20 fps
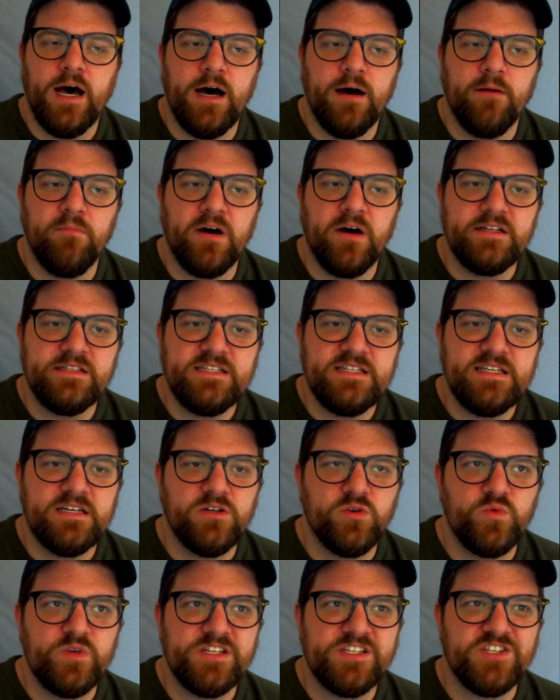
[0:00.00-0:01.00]
until
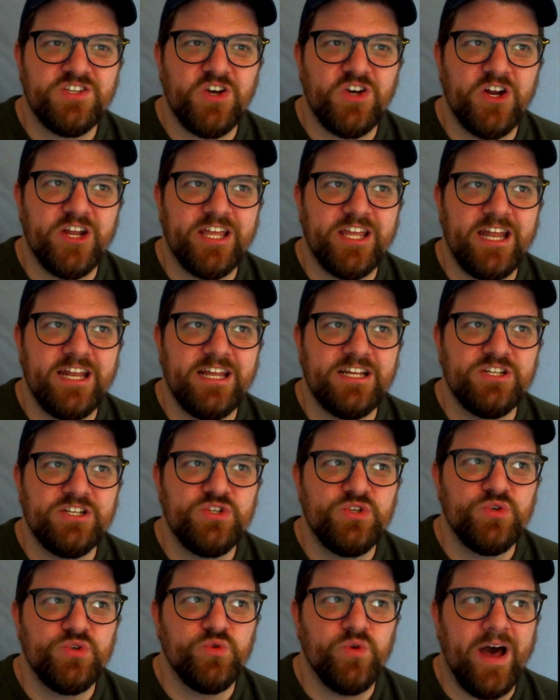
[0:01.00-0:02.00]
we start getting
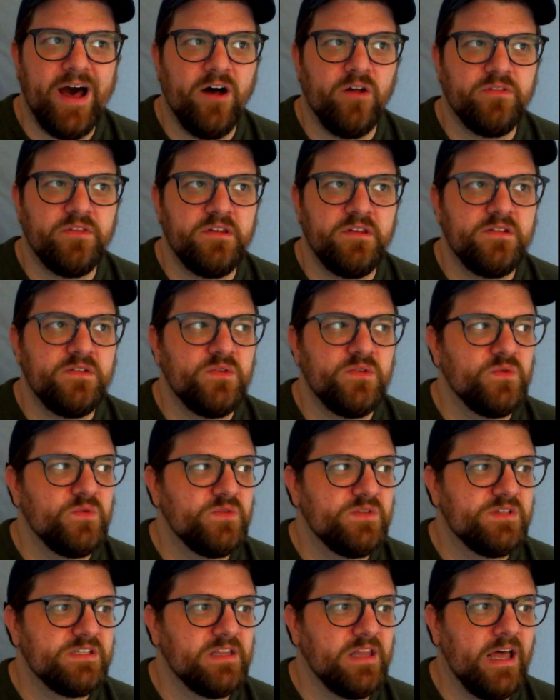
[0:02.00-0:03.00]
to
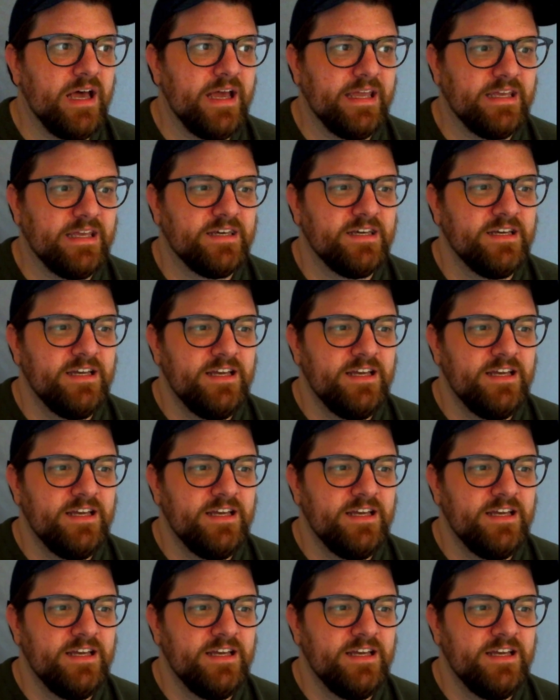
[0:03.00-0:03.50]
altitudes like